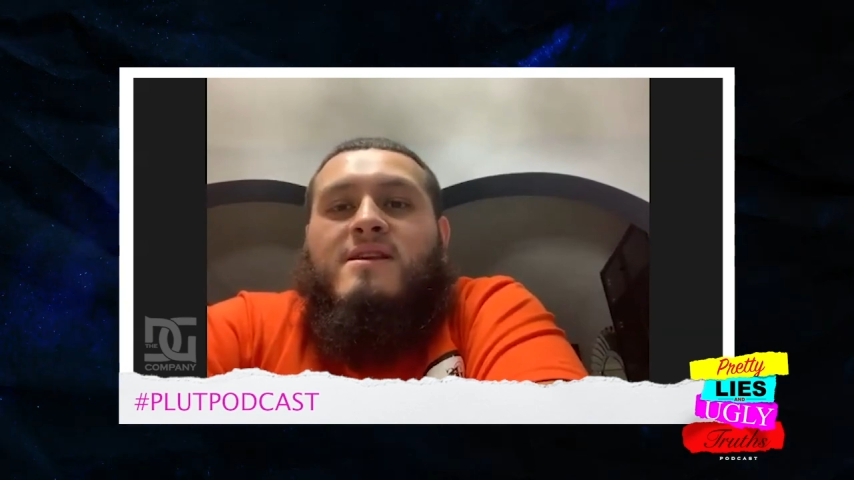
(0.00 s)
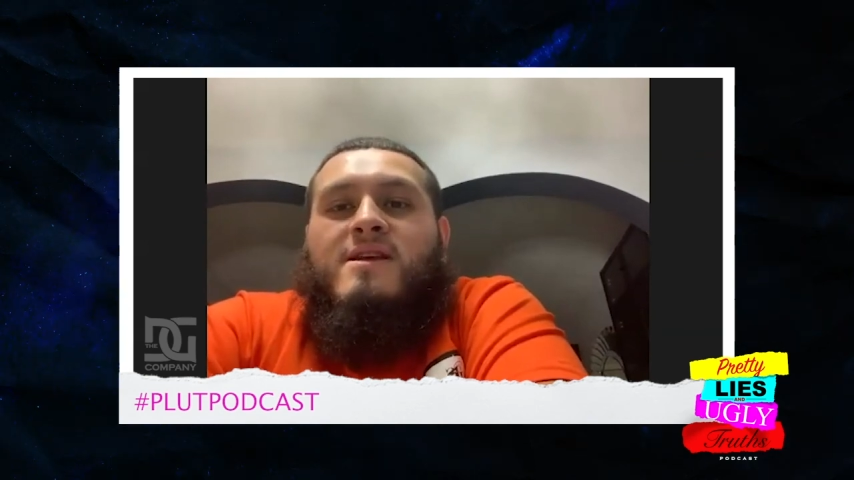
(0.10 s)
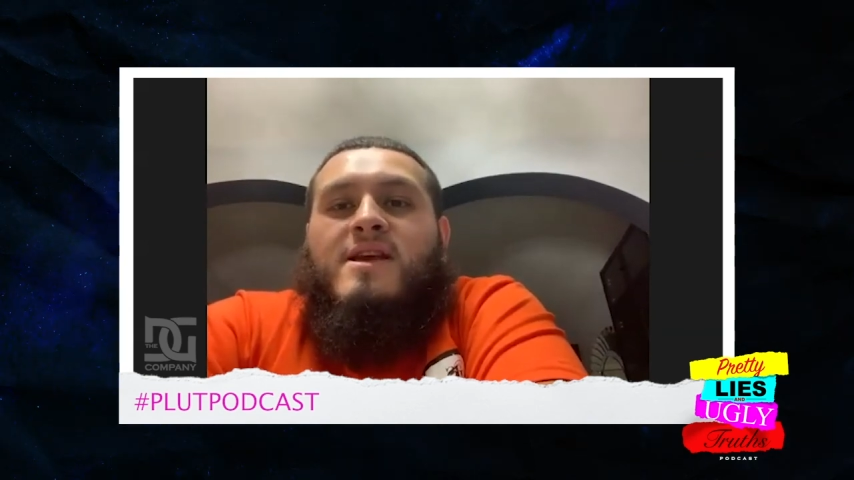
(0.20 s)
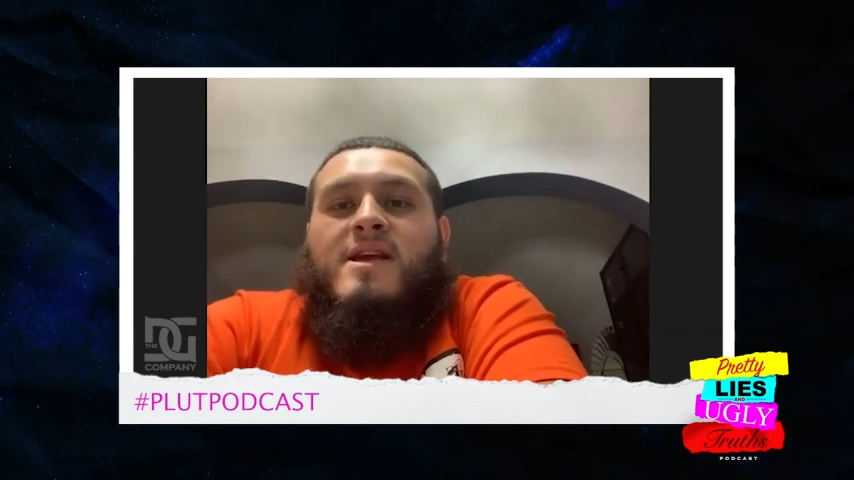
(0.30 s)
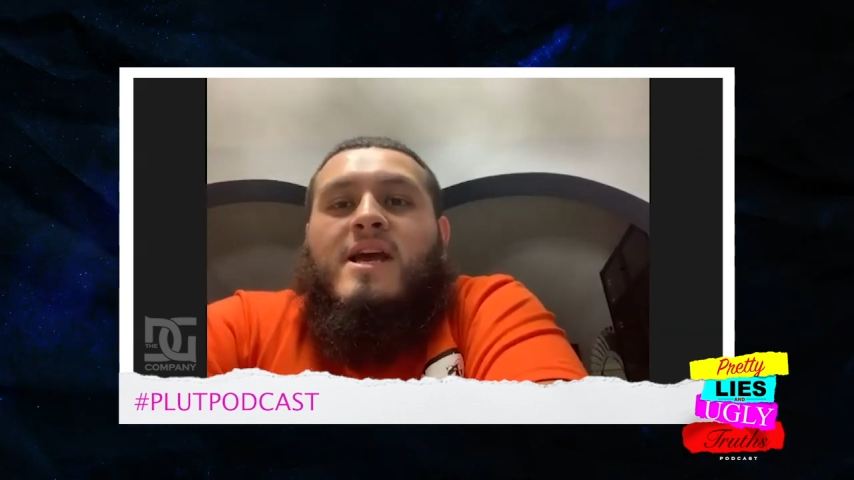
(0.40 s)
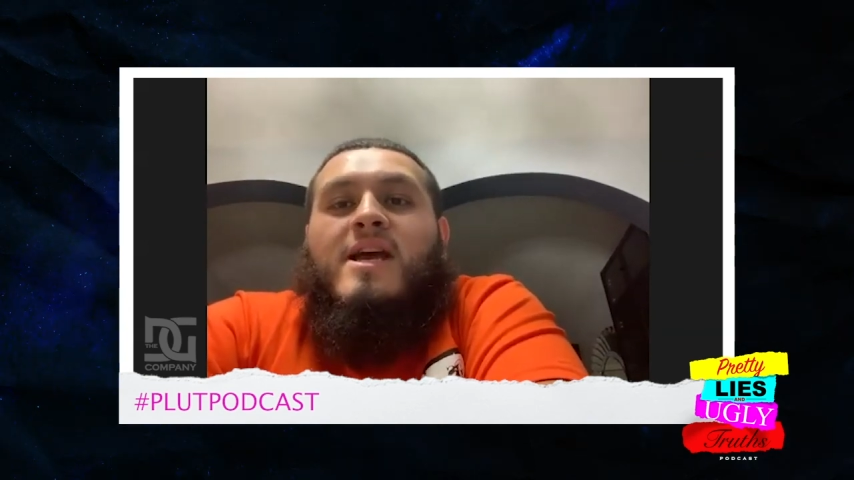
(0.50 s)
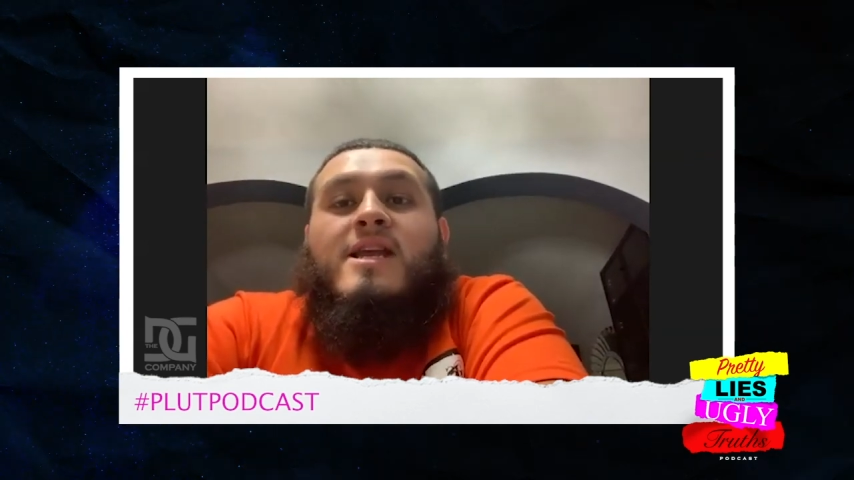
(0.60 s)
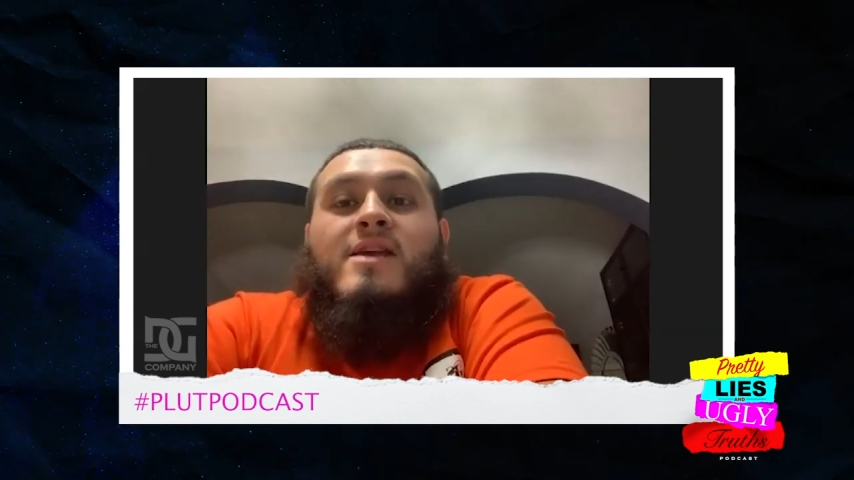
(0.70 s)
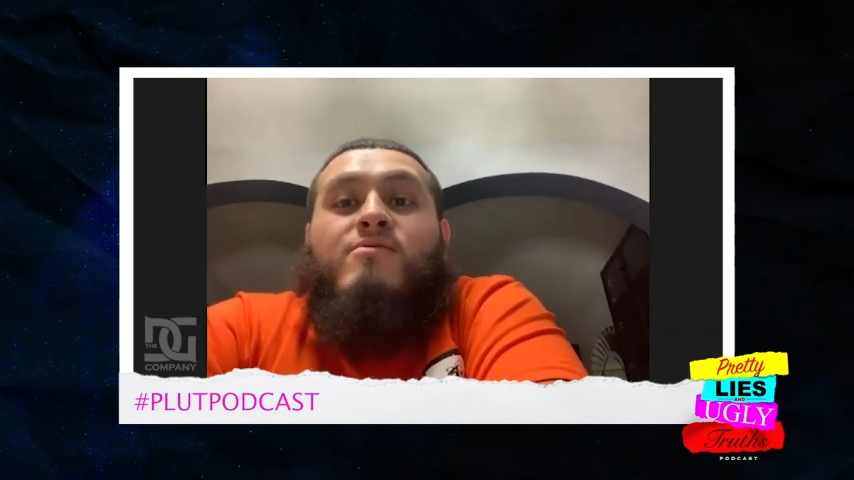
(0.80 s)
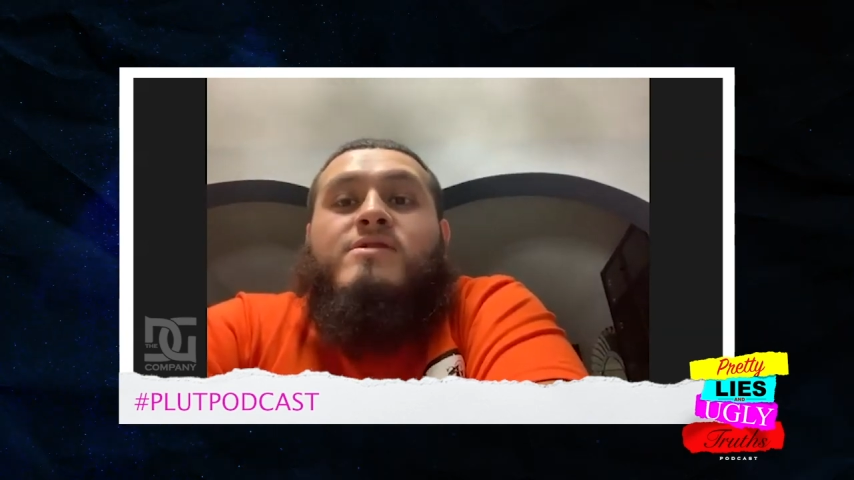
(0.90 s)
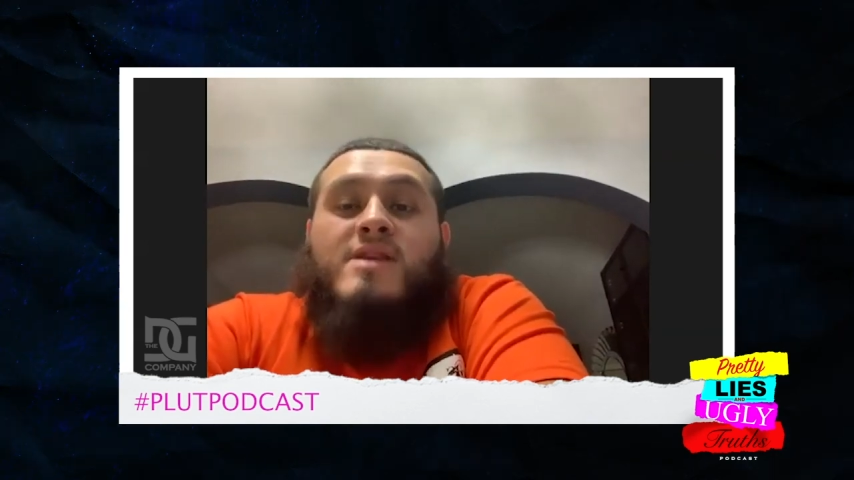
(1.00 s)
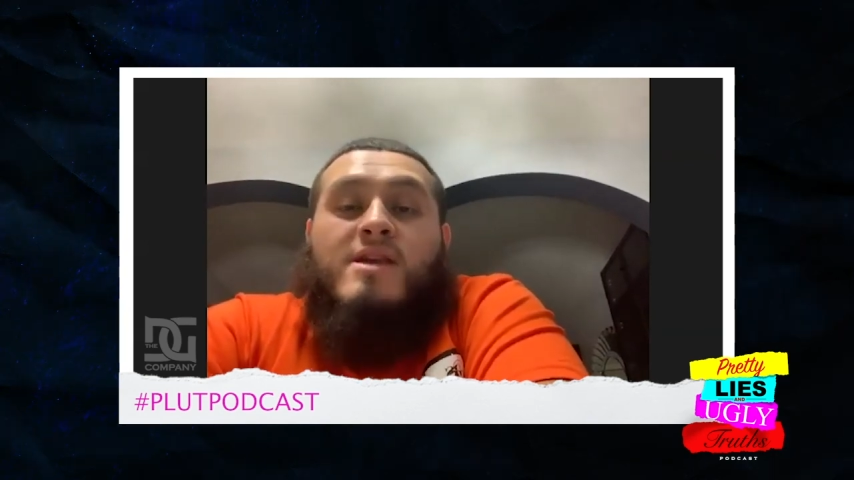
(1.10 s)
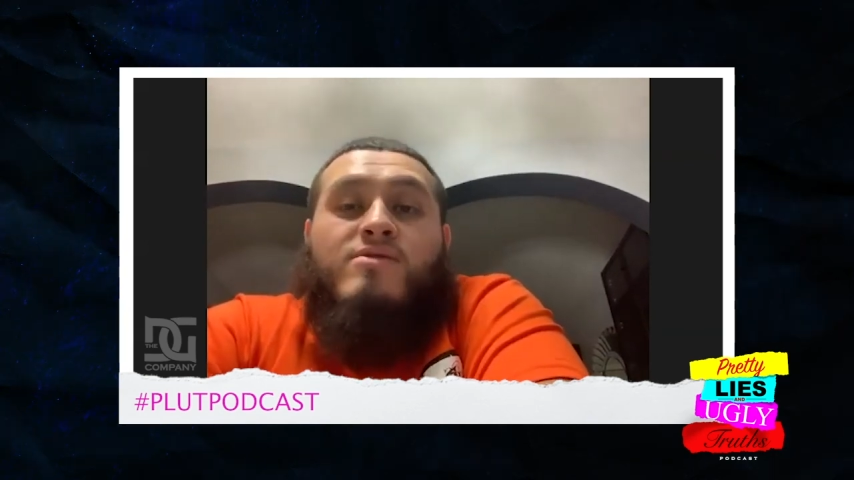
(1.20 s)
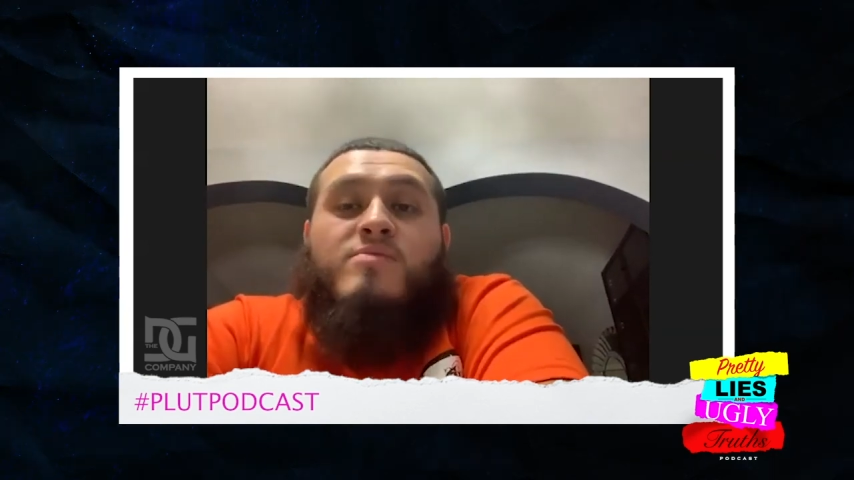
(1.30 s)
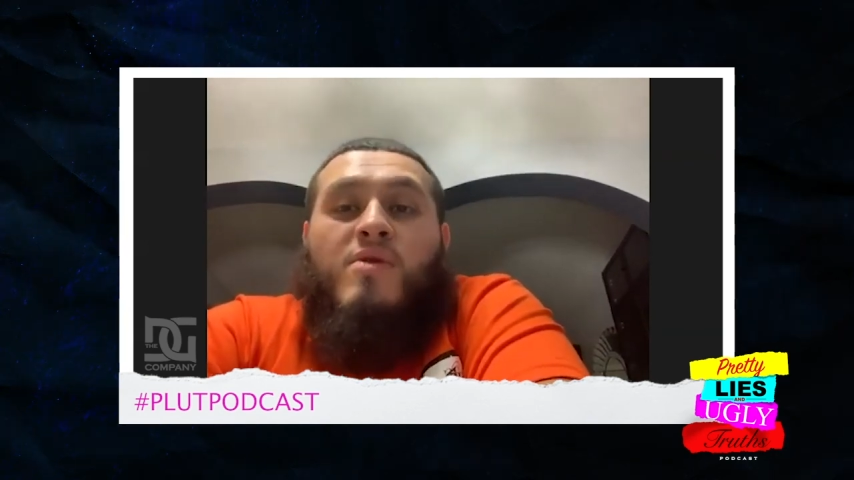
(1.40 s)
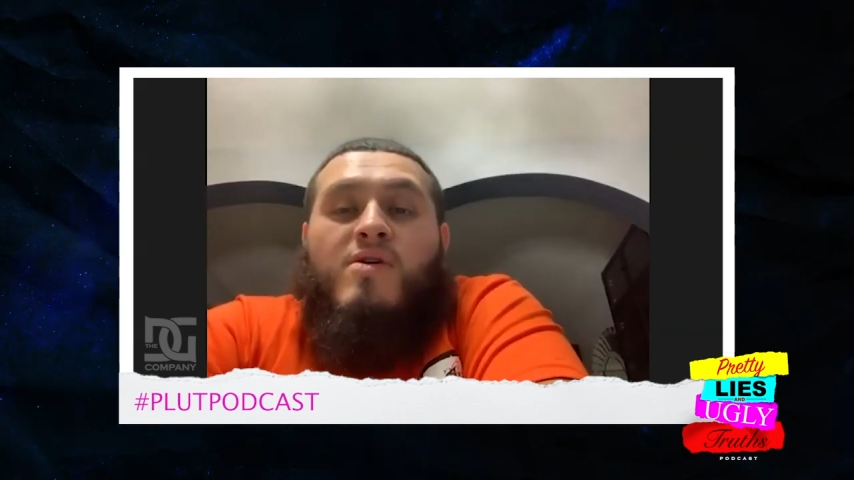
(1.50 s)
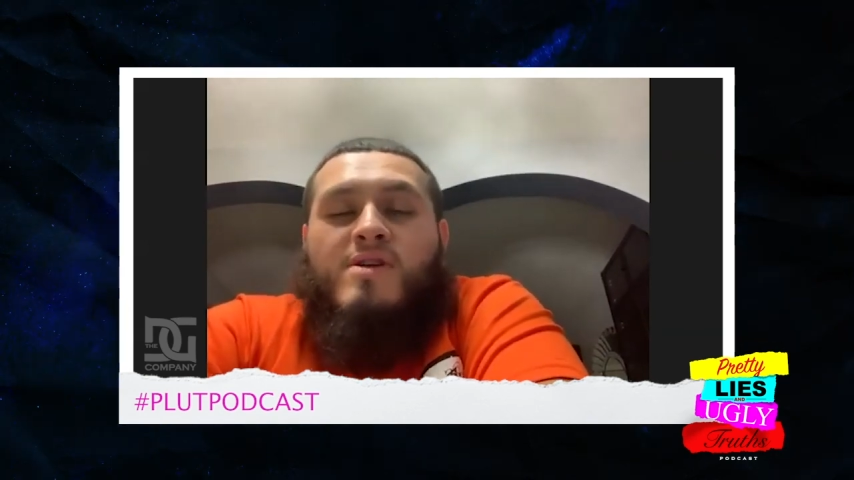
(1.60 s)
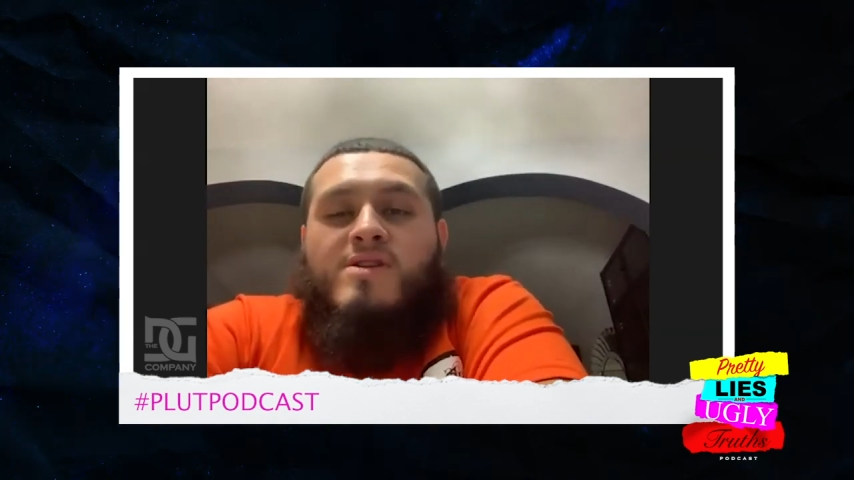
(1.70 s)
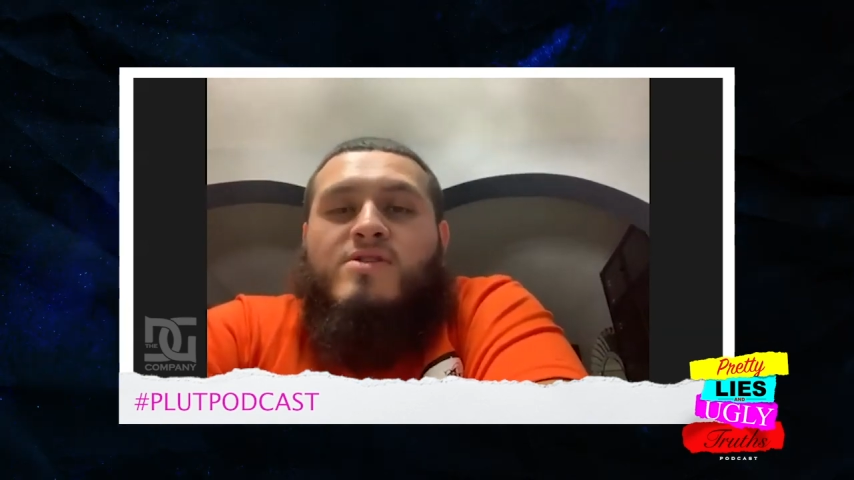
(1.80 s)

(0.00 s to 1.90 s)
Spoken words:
and he was born in